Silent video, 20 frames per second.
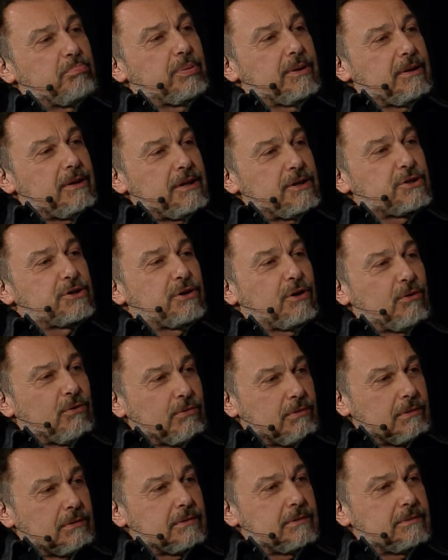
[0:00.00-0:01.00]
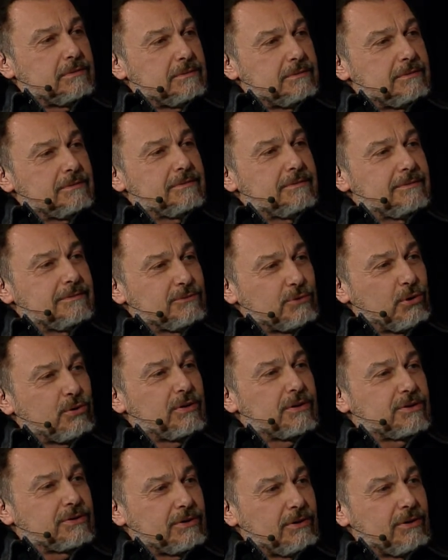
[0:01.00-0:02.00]
Billy Joel
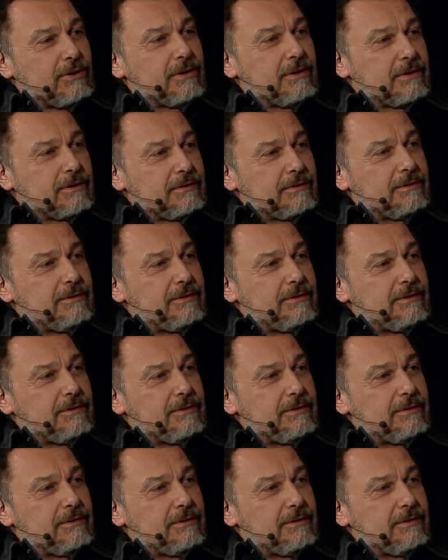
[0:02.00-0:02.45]
wrote a song,